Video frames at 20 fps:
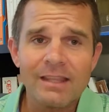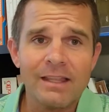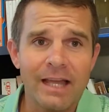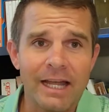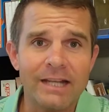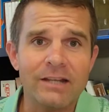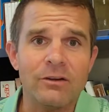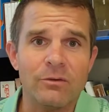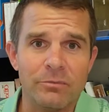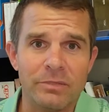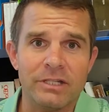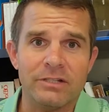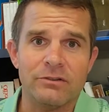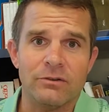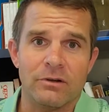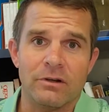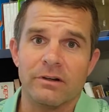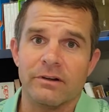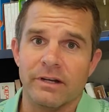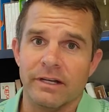I know, big
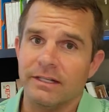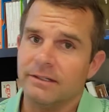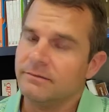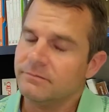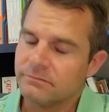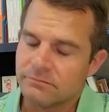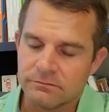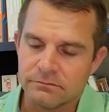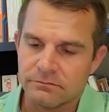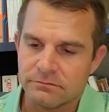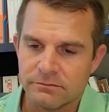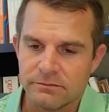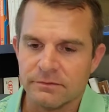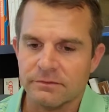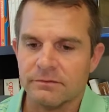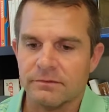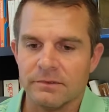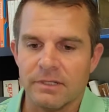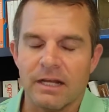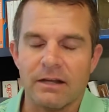dork, right?
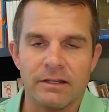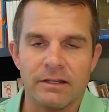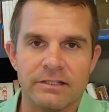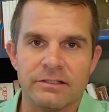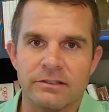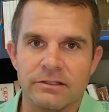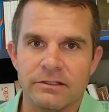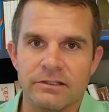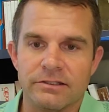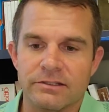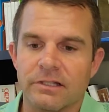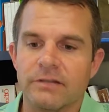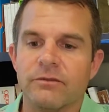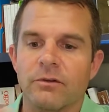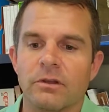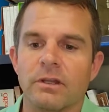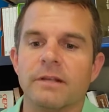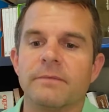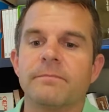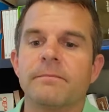I'll to the good stuff.
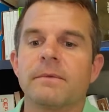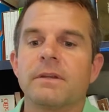Hold on.